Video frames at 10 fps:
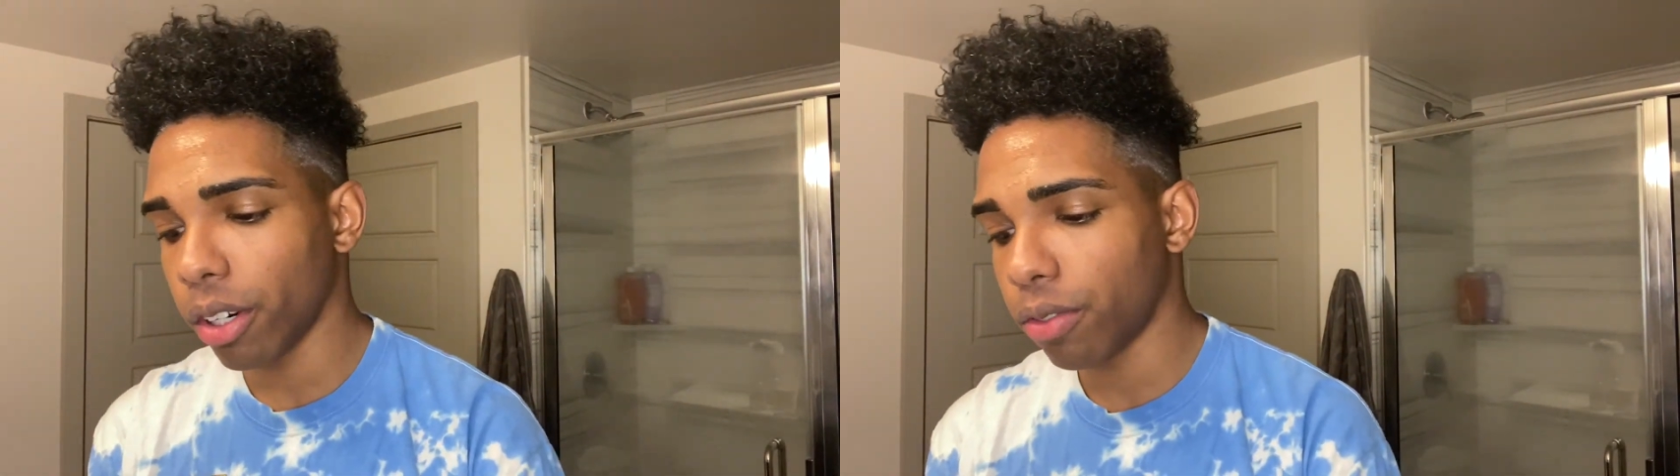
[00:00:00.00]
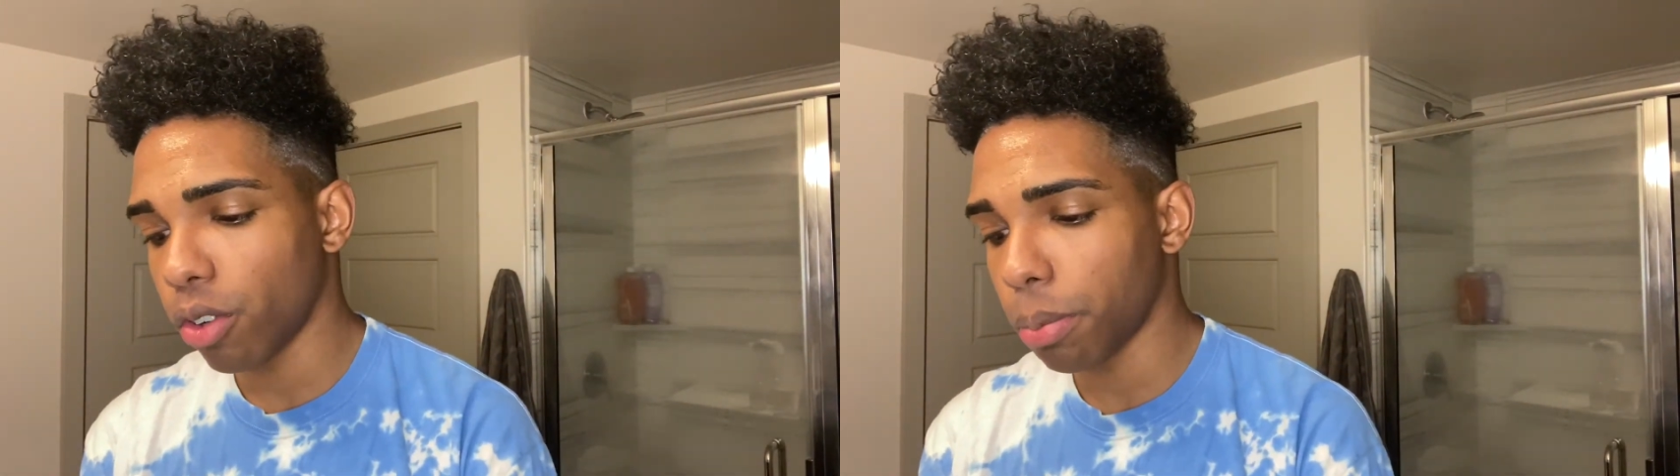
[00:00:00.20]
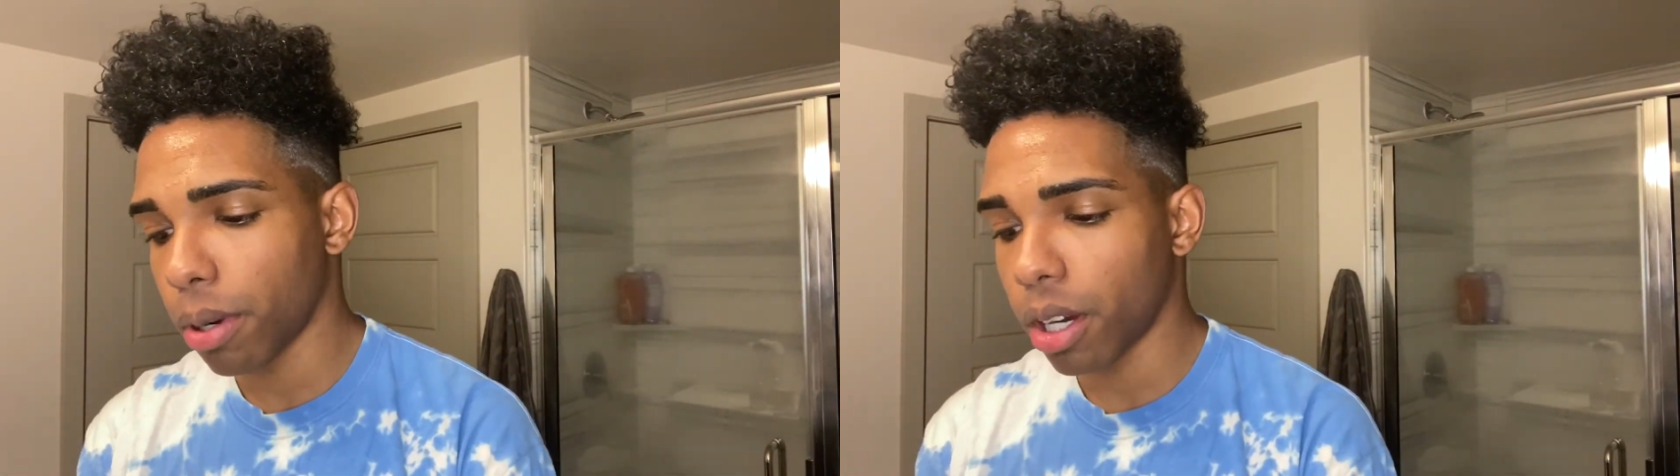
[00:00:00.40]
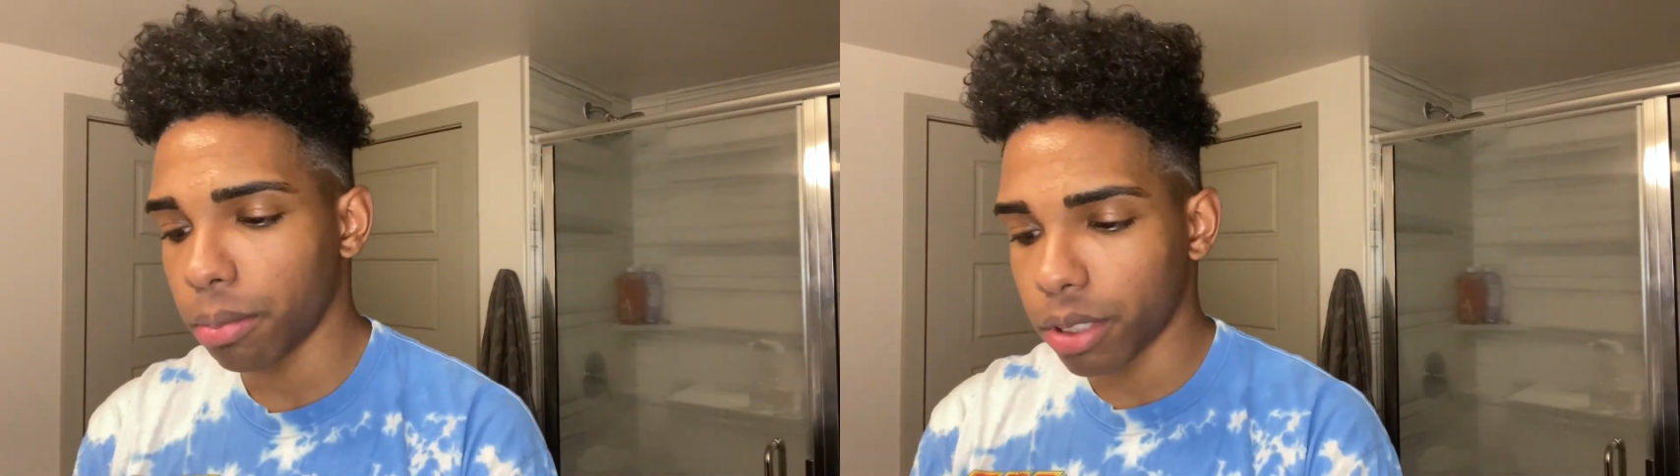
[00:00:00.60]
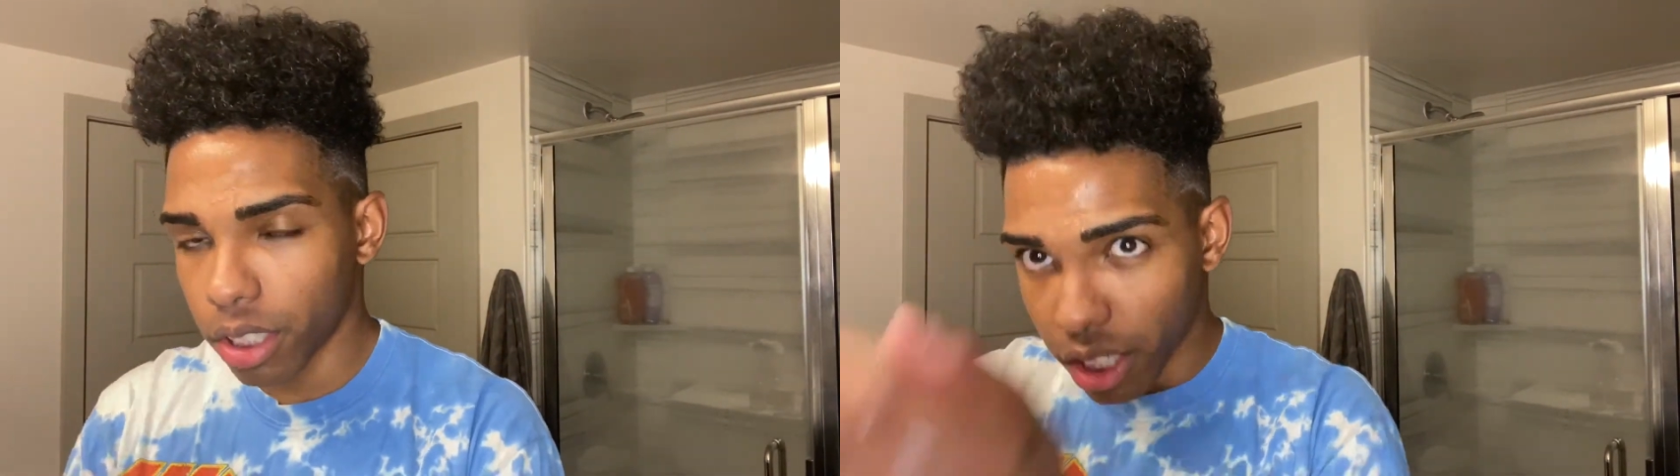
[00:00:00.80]
or four
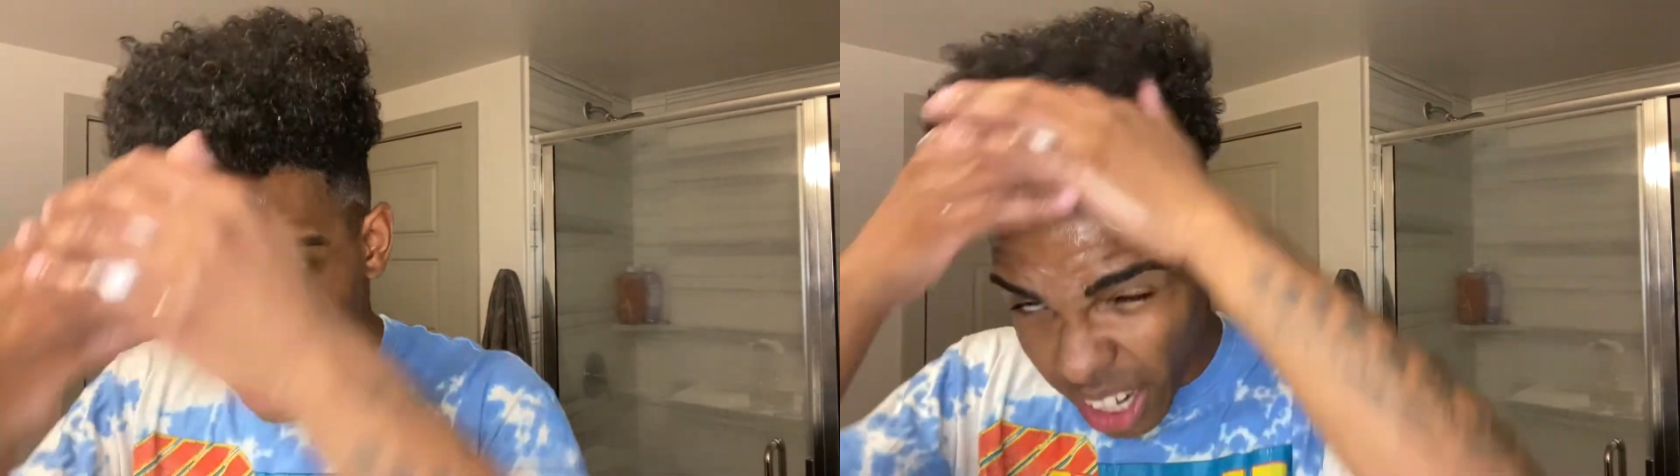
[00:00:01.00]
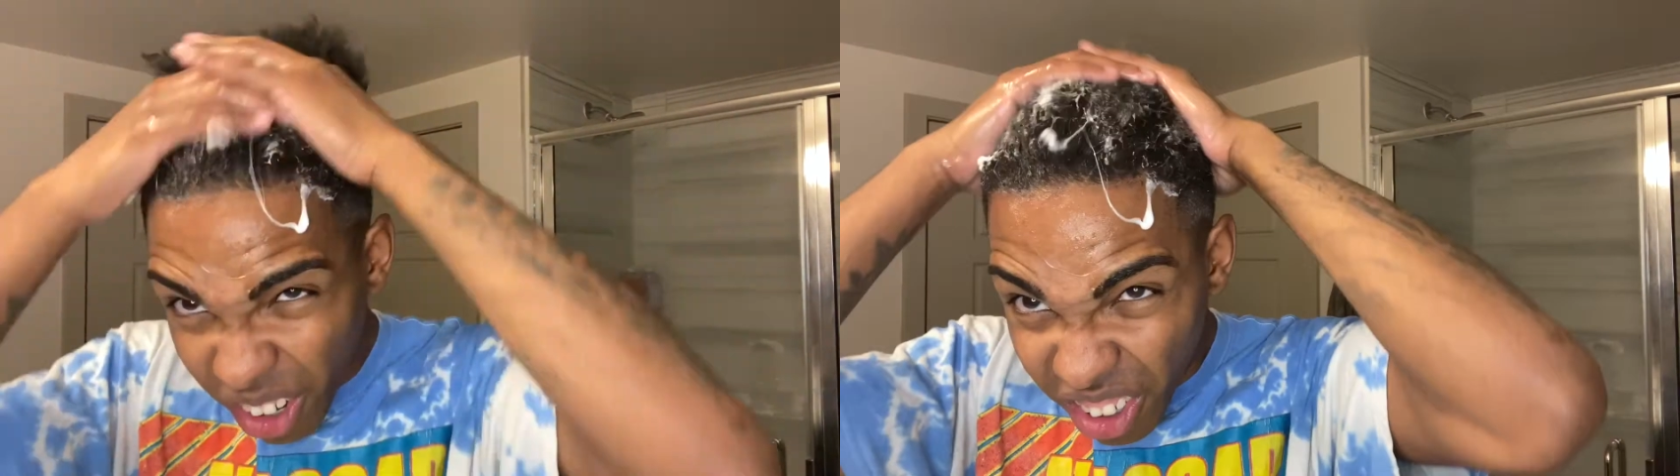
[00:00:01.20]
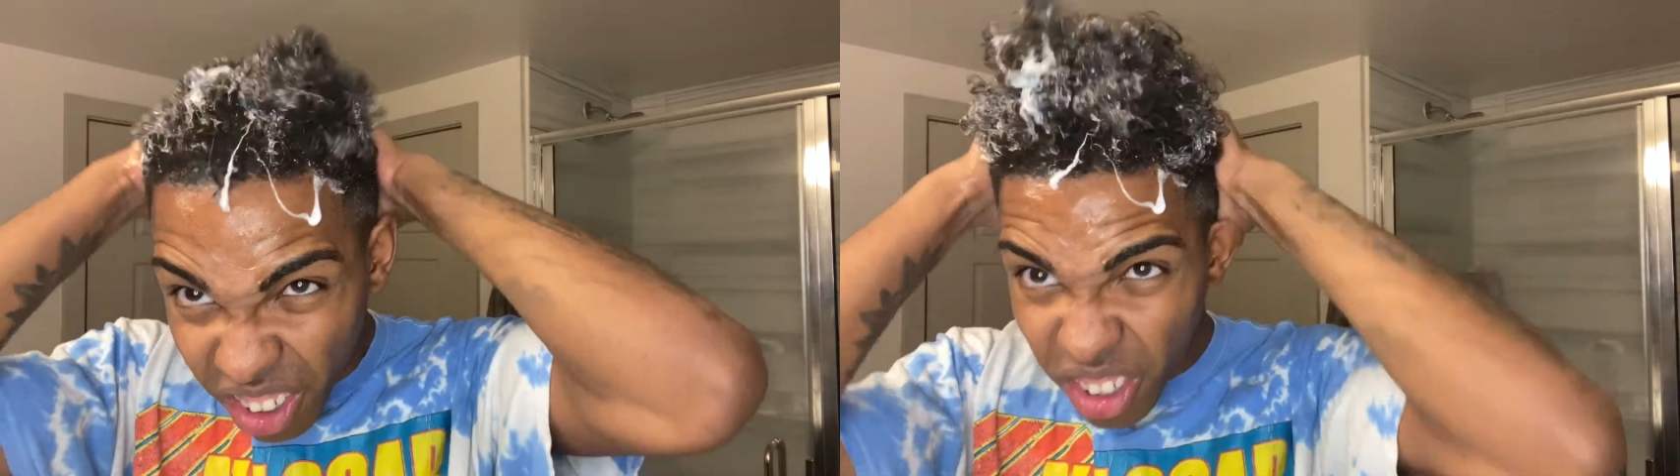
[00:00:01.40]
pumps, and I